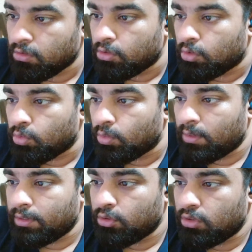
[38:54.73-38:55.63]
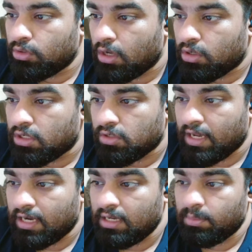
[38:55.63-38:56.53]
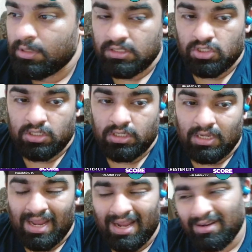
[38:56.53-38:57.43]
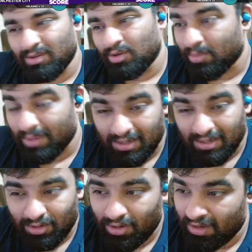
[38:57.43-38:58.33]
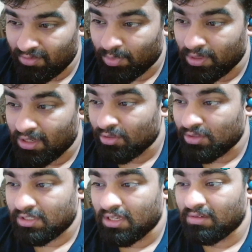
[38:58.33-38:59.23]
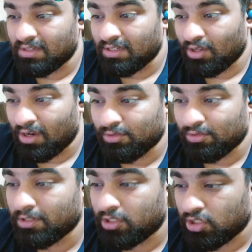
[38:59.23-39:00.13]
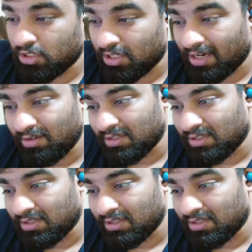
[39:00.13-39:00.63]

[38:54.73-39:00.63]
Well, we do now because of KDB's injury. I don't know, man. You'll have Bernardo Silva, you'll have Kovacic. I don't think